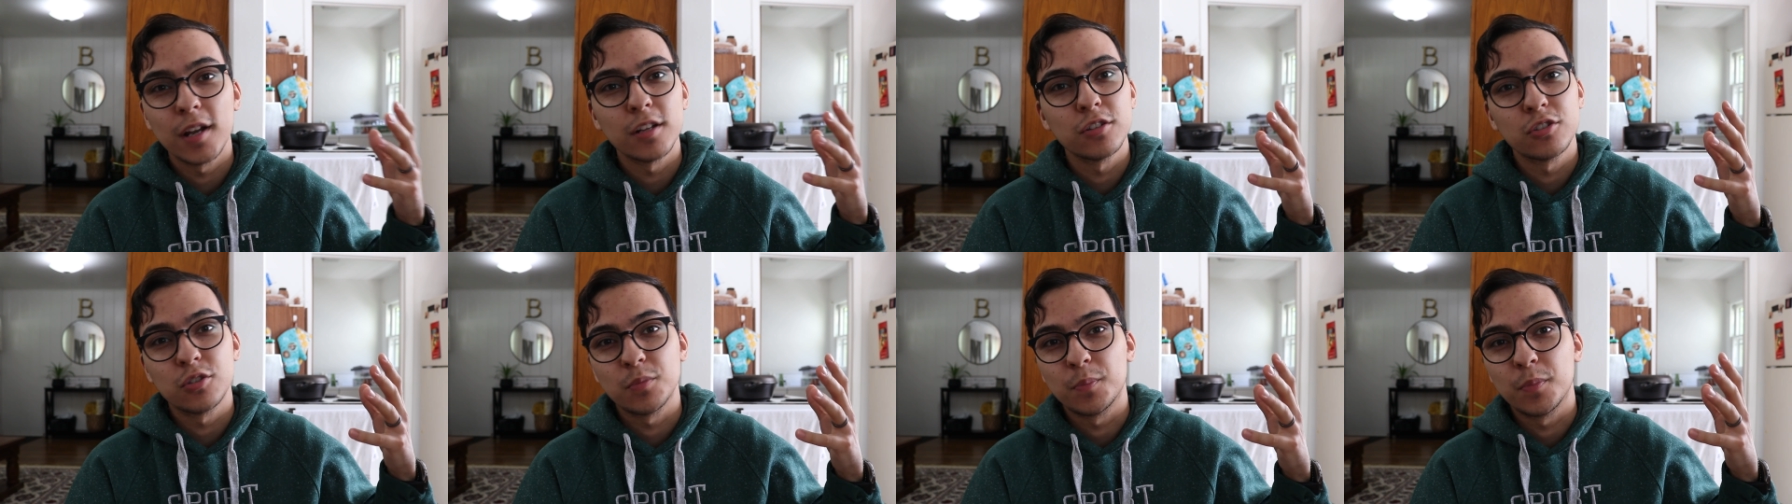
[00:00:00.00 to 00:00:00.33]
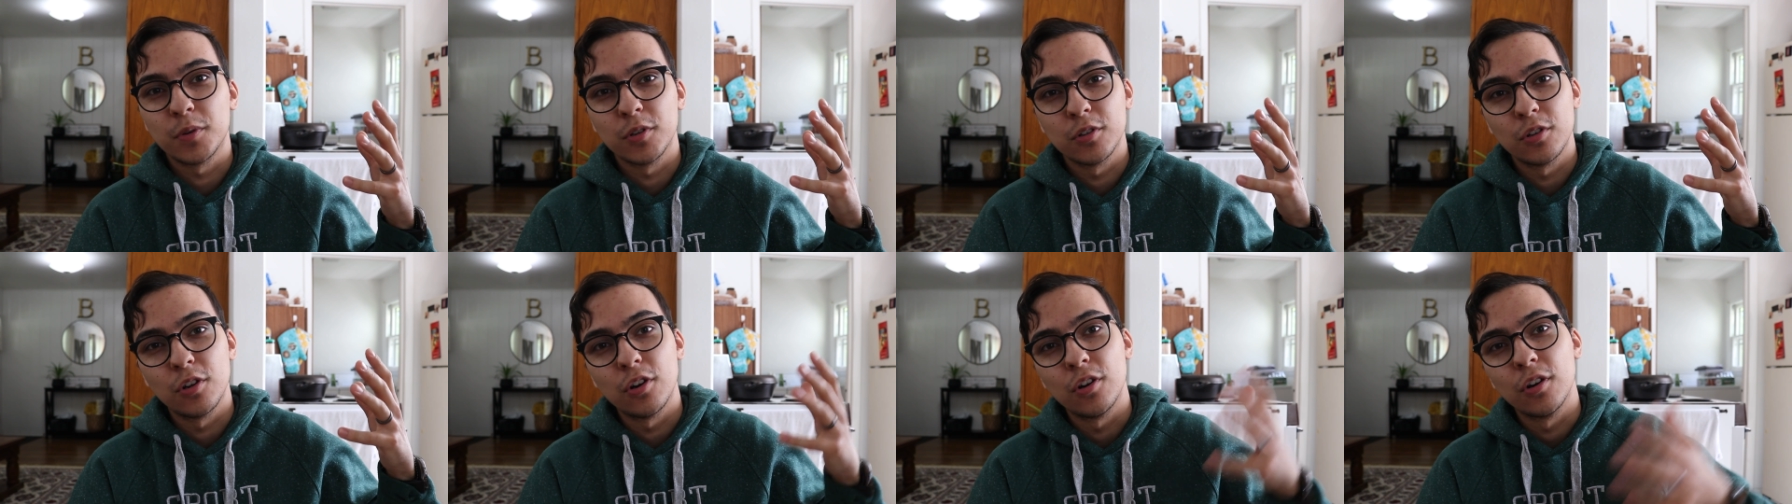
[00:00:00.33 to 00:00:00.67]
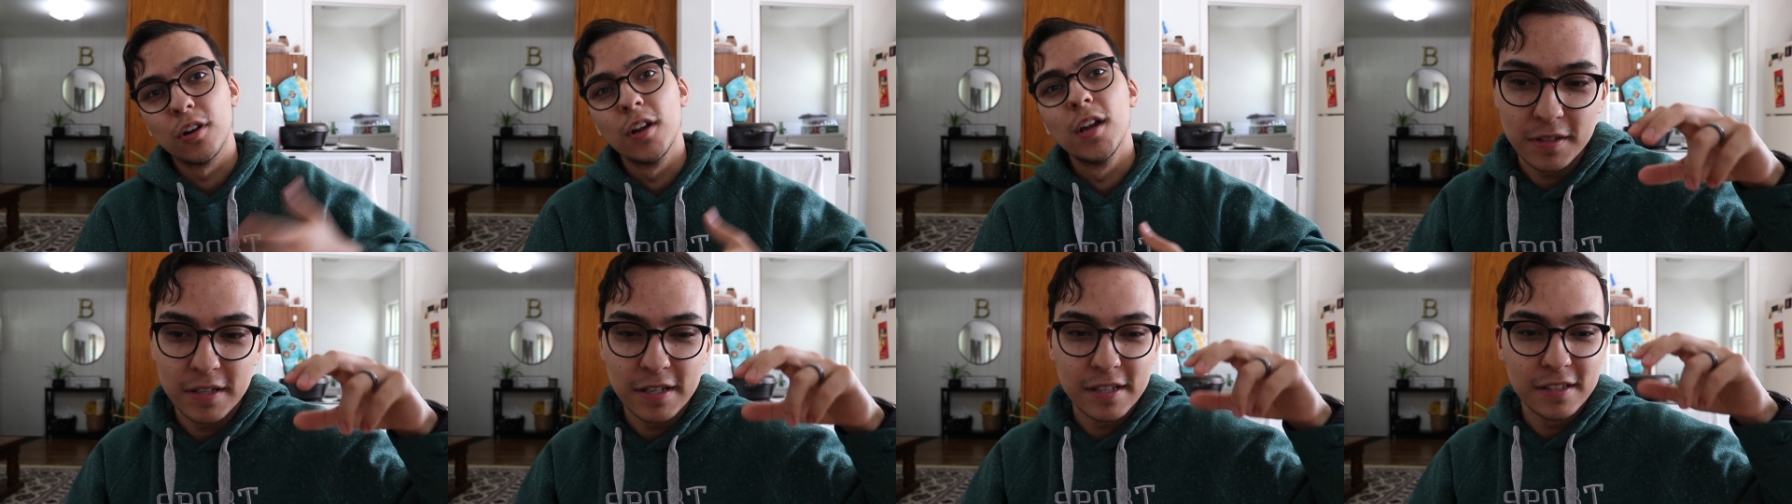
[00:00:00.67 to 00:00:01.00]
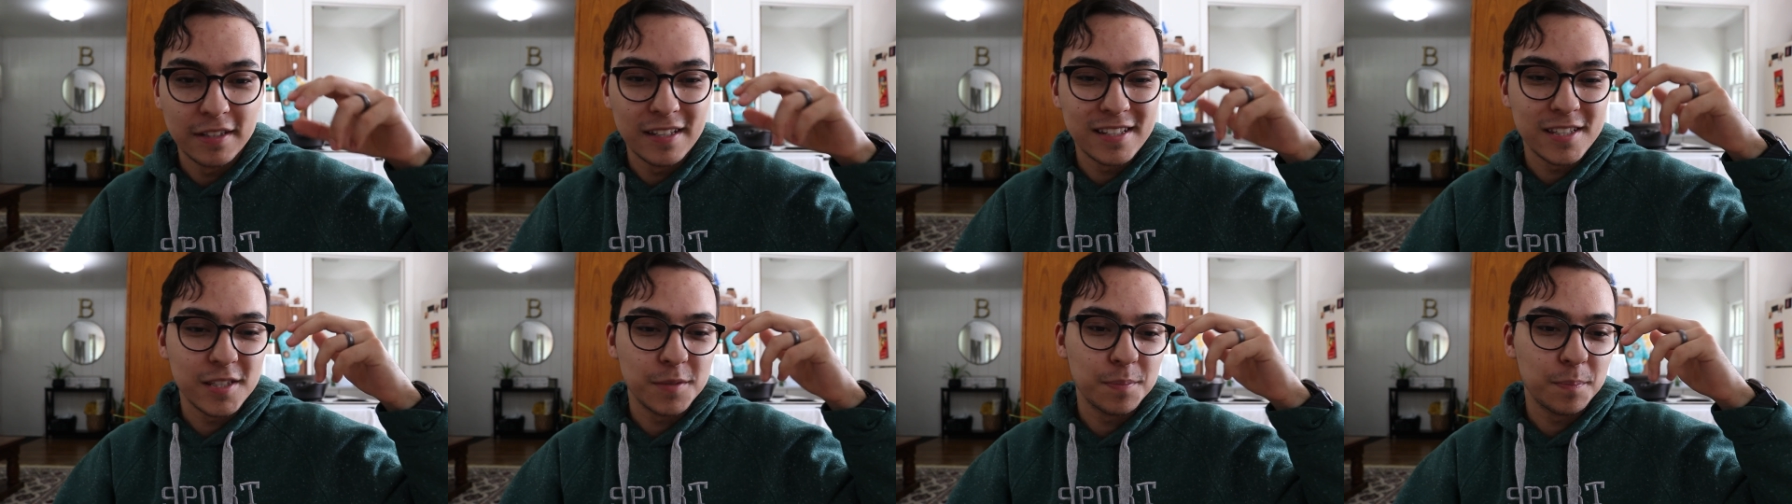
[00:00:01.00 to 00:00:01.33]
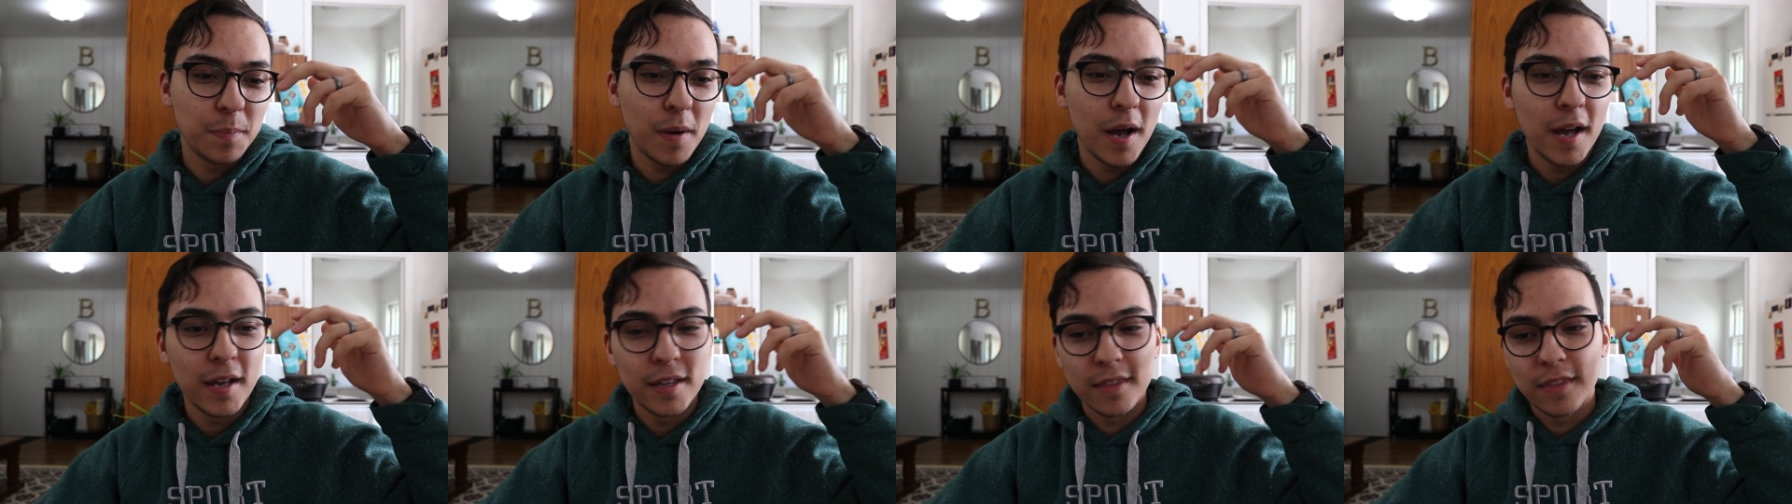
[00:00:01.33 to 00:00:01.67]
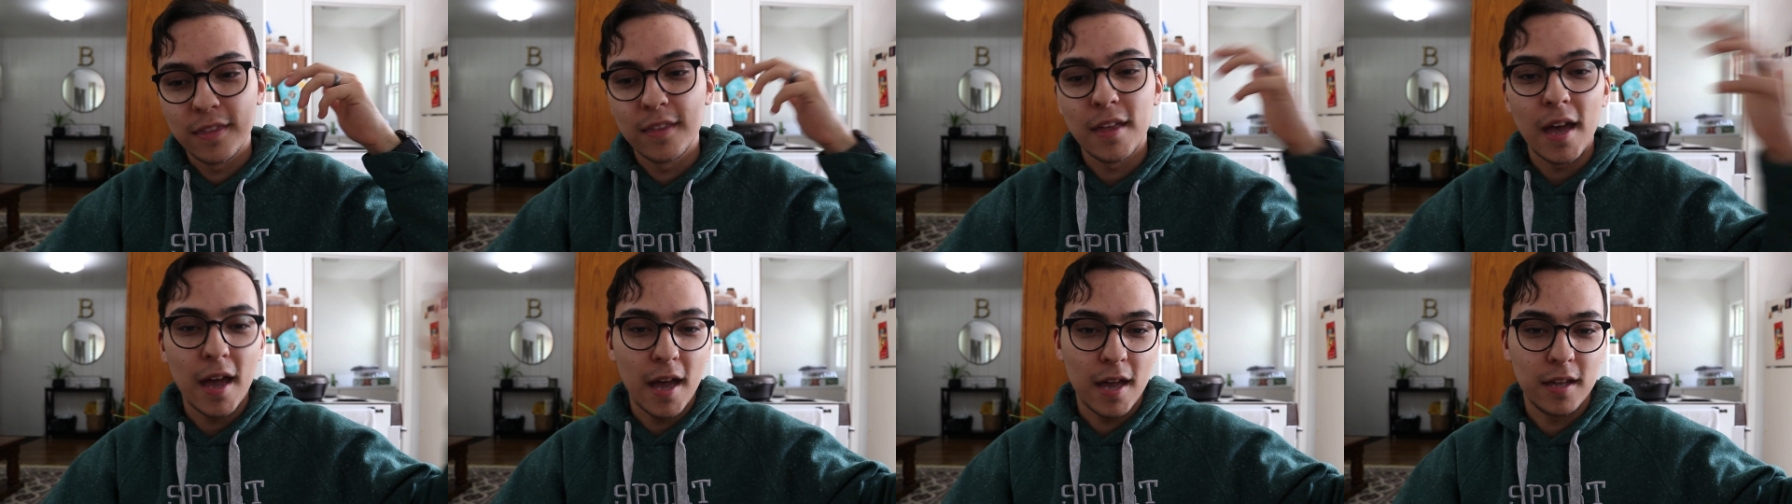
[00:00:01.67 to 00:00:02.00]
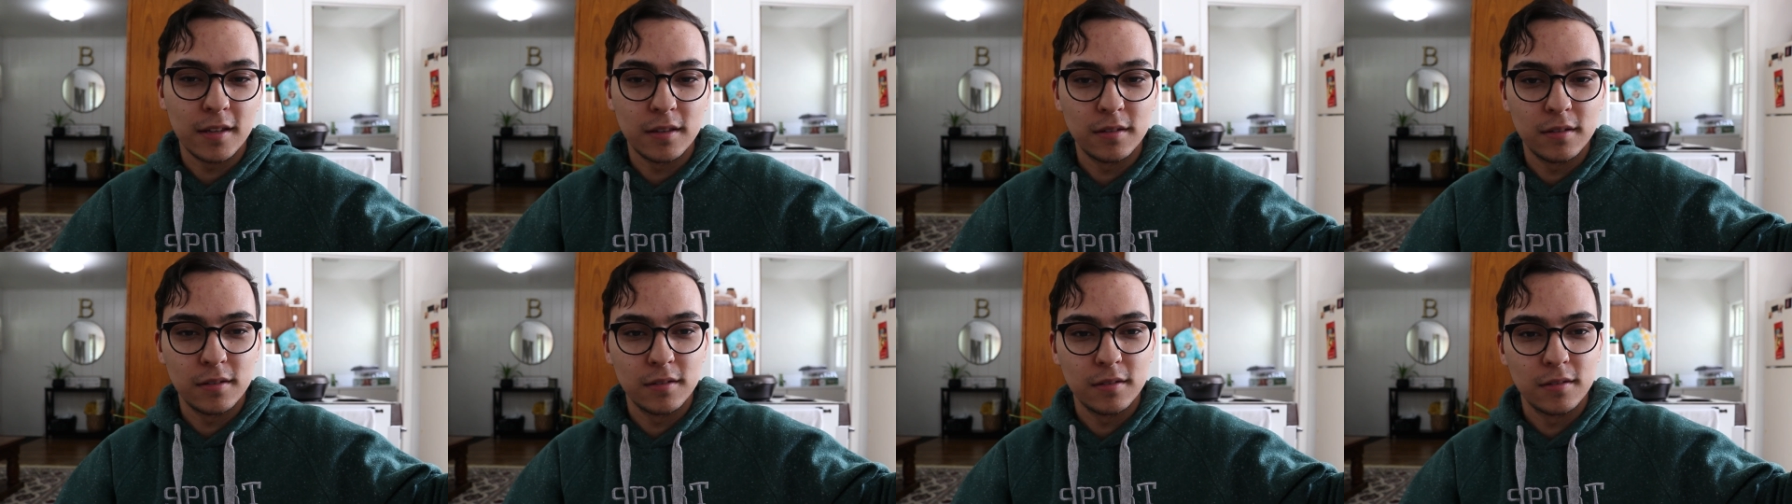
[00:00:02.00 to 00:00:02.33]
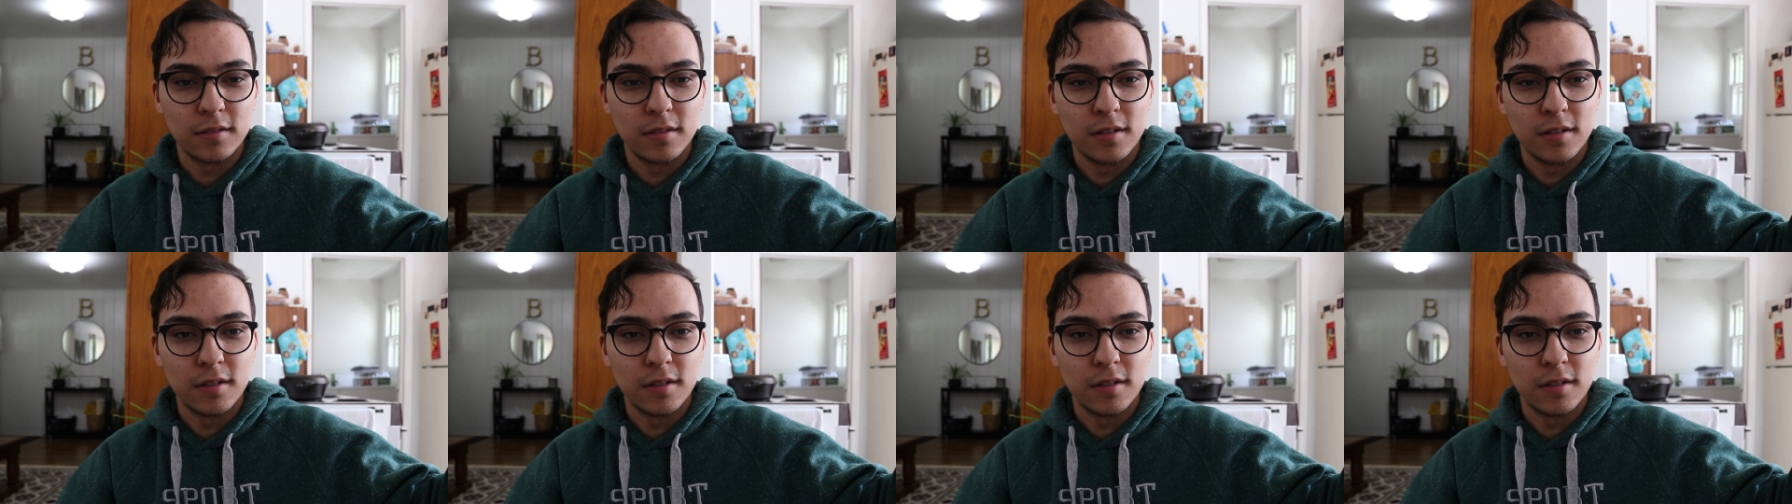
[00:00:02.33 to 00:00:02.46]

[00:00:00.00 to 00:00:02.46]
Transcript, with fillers: entrepreneur despite that